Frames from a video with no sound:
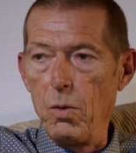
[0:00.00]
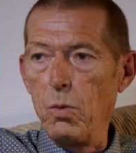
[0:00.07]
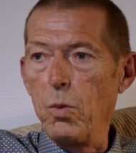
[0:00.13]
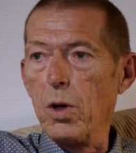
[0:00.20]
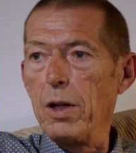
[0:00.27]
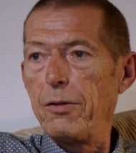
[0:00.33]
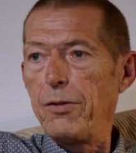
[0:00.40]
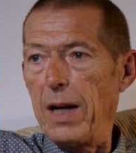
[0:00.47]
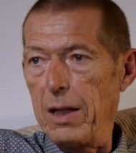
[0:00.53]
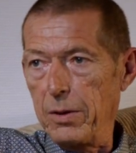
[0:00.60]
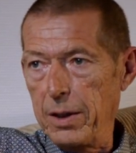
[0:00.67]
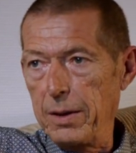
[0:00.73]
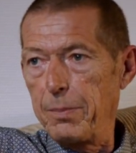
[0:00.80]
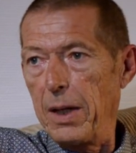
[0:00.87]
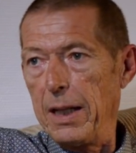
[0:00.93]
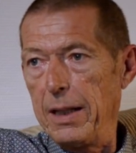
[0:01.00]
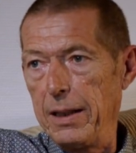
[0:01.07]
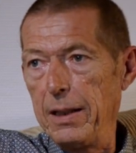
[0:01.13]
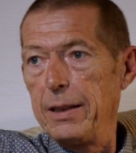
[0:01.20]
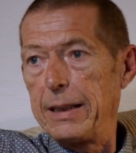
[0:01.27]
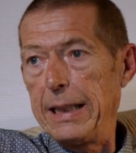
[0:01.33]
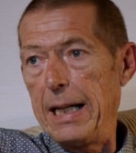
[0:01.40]
were founded by
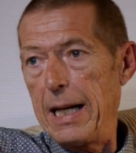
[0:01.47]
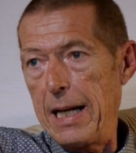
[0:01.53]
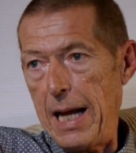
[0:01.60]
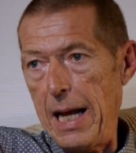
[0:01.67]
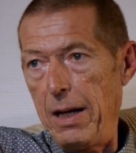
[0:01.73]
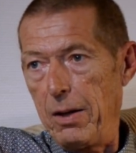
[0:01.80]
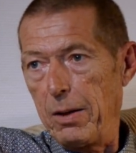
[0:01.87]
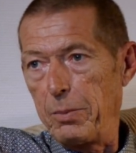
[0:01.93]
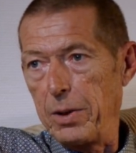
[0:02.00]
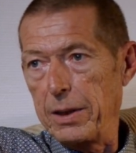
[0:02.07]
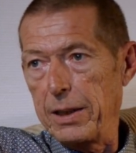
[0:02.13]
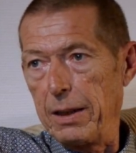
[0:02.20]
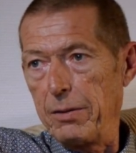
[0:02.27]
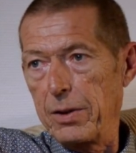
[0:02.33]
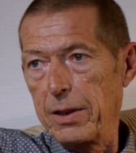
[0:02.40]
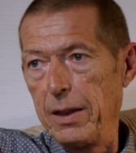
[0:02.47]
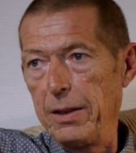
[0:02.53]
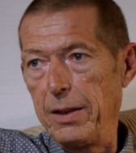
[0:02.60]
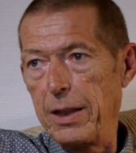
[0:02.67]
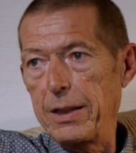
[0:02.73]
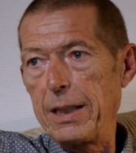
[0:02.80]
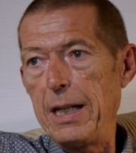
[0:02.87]
CIA operatives.
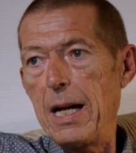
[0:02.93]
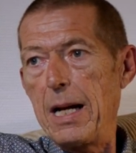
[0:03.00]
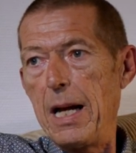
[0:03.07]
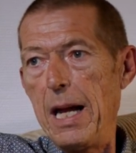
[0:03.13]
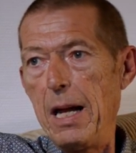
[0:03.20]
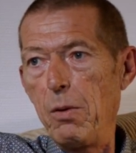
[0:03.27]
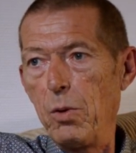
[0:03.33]
The CIA